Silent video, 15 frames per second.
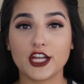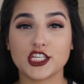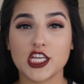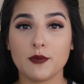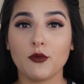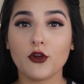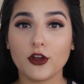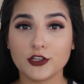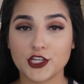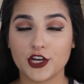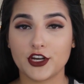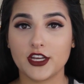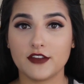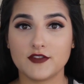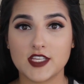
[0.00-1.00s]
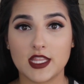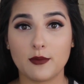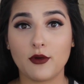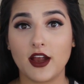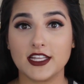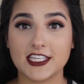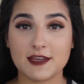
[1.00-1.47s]
A cheaper alternative to the
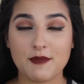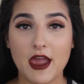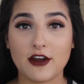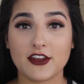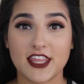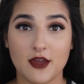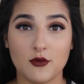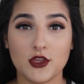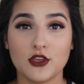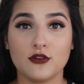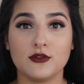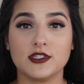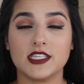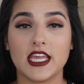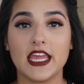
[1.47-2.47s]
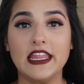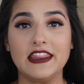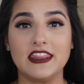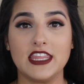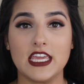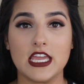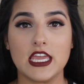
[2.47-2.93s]
bronzing powder that we used
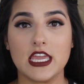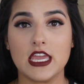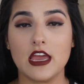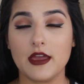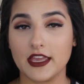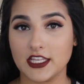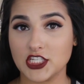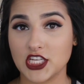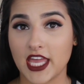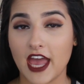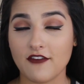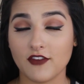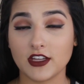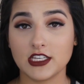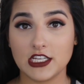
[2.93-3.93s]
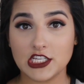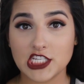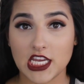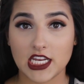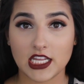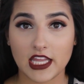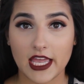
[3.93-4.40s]
in the Kat Von D
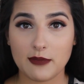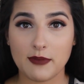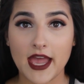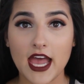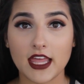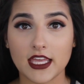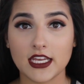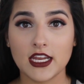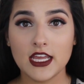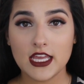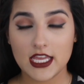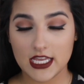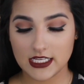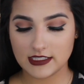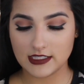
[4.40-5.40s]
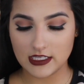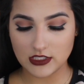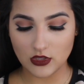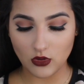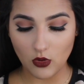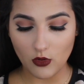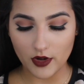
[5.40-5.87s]
Shade and Light palette is
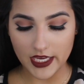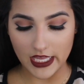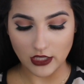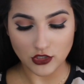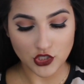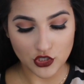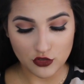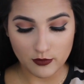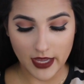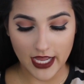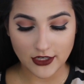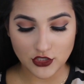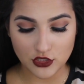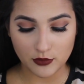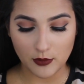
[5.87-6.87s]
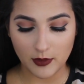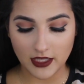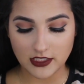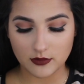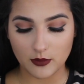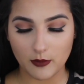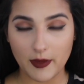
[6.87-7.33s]
this L'Oreal True Match Super
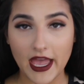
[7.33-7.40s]
Blendable